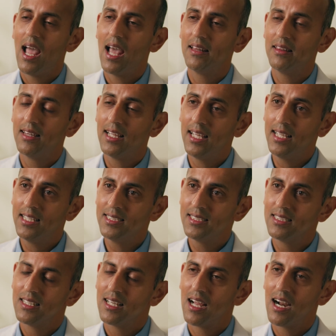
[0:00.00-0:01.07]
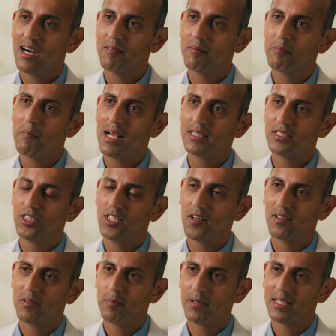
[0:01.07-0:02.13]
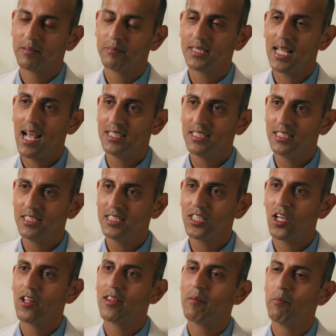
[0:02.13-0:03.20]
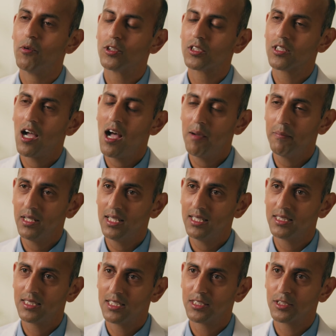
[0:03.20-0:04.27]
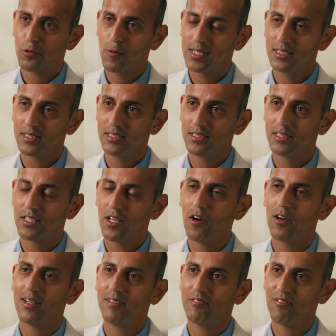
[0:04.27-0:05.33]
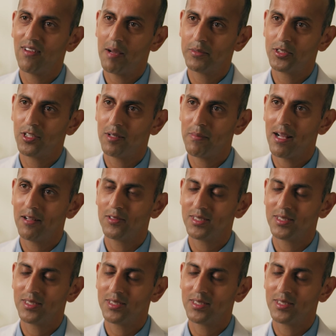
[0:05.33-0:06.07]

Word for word: And these are Mass General Brigham's answers on the most commonly searched questions on inflammatory bowel